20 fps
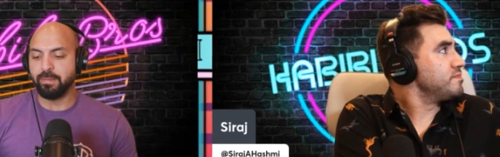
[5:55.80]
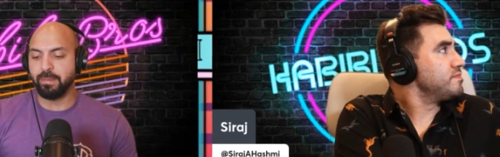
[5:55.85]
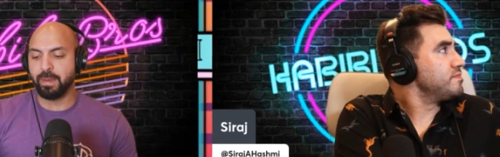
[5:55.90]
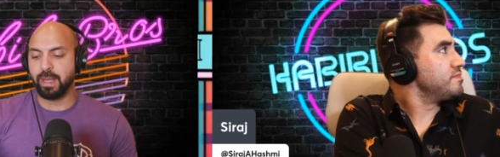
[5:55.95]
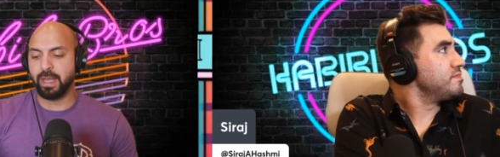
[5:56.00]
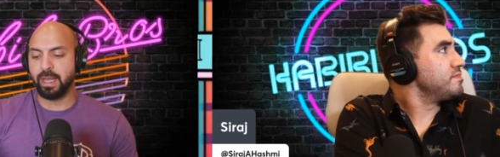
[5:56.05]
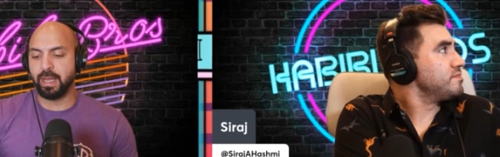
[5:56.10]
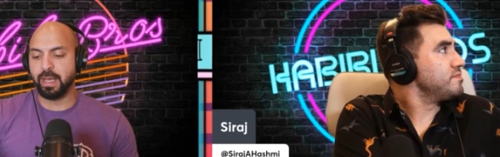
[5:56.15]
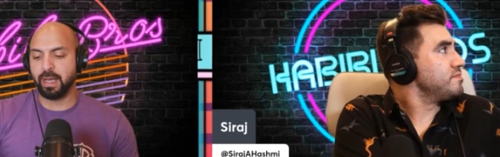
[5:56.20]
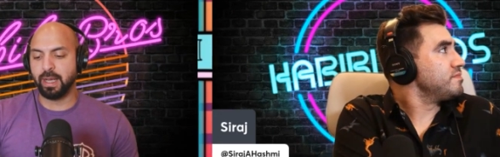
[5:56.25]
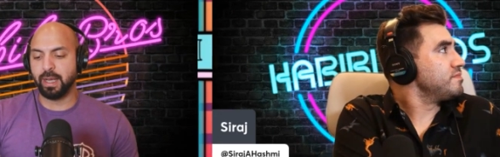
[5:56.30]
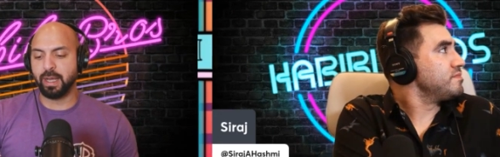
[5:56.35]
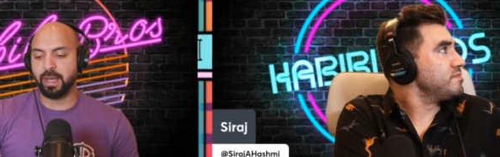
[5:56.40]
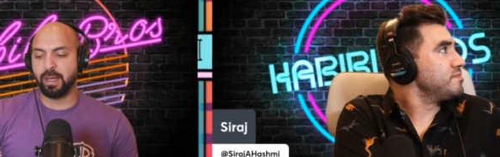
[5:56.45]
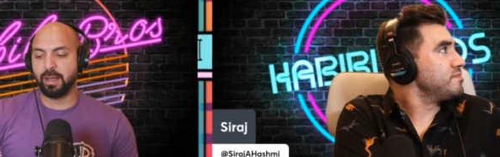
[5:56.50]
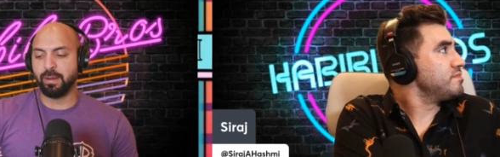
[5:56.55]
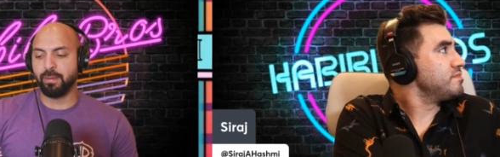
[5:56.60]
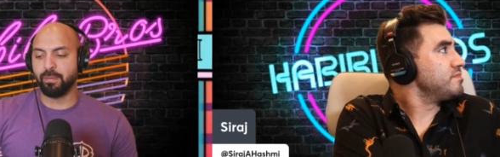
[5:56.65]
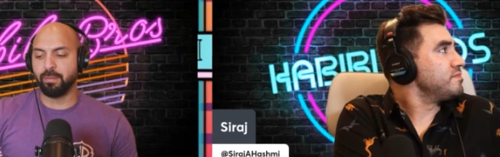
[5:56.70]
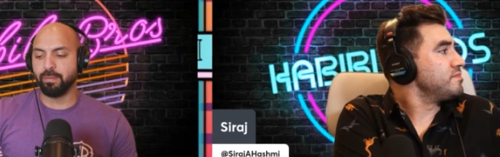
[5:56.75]
Speaker 1: me
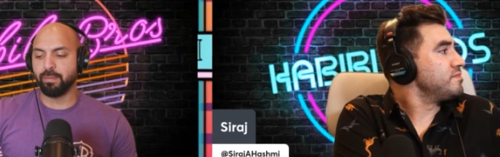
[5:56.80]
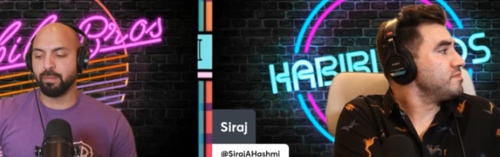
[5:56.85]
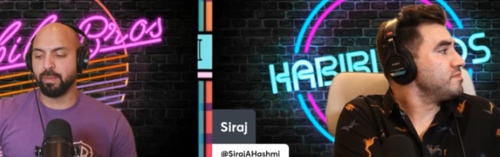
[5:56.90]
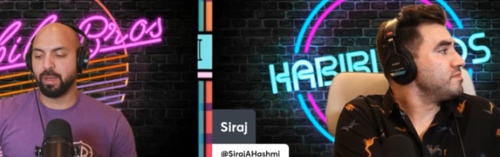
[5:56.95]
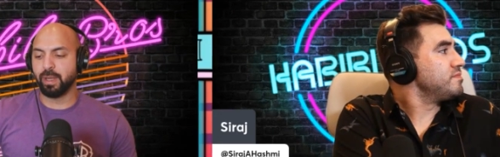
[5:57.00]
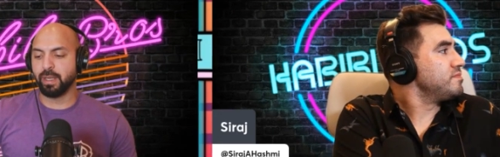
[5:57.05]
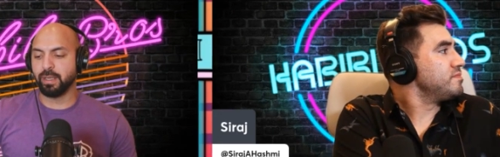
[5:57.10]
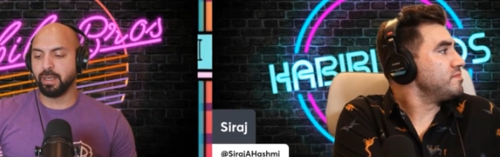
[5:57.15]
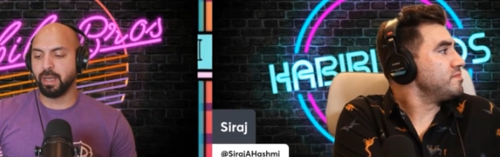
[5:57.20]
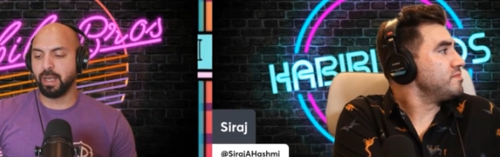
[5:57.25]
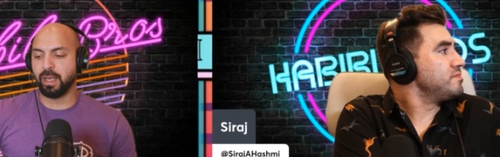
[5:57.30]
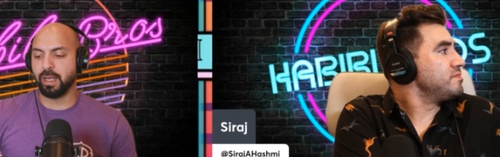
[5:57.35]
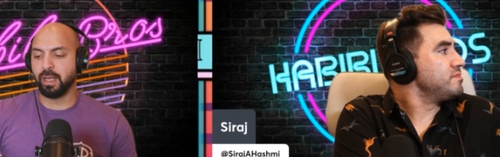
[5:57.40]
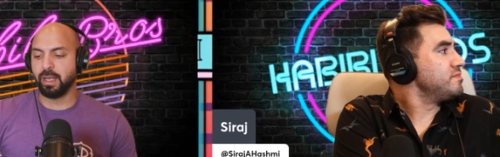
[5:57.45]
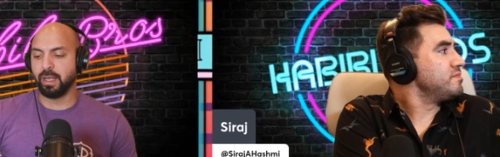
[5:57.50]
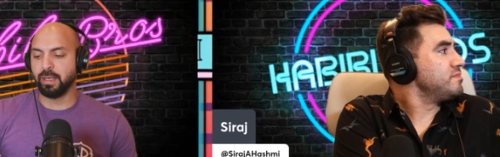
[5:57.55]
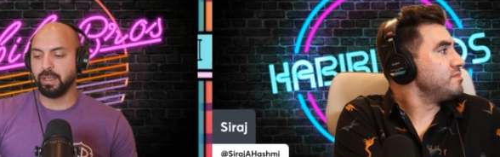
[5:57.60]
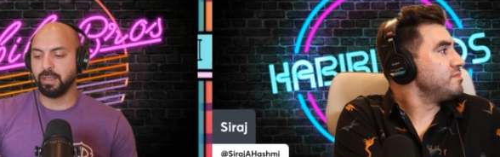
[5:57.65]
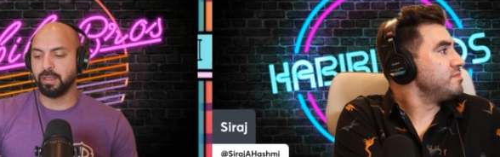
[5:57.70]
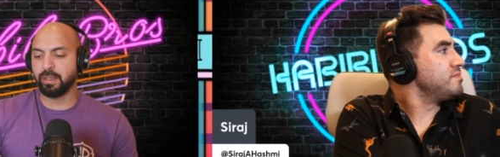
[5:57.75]
um and
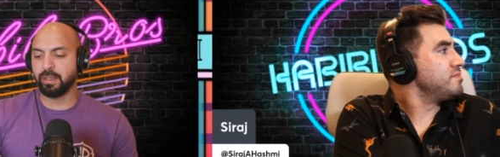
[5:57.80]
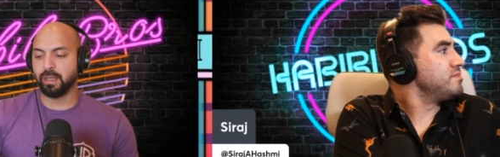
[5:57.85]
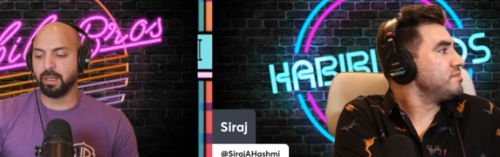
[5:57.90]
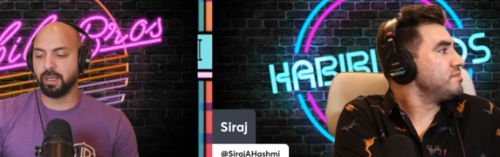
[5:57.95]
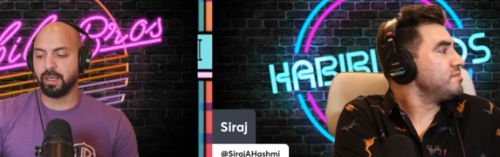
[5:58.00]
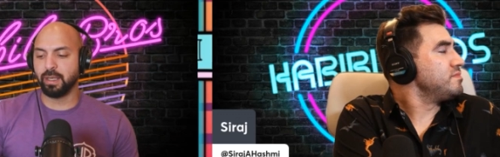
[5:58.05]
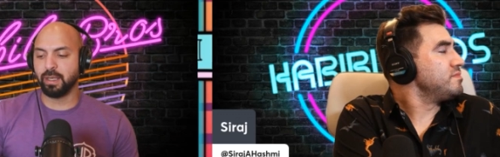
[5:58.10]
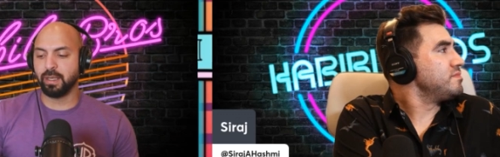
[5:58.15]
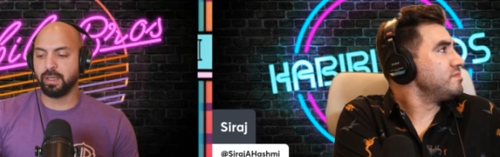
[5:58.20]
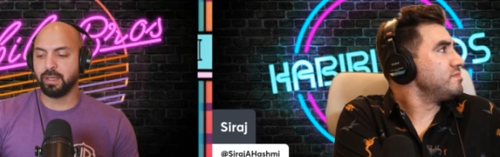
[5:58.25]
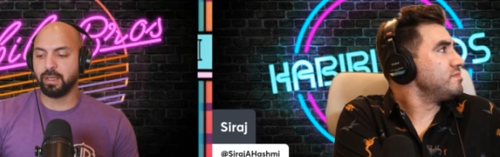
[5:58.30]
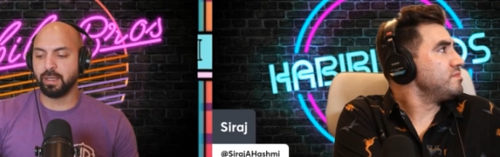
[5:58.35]
and uh,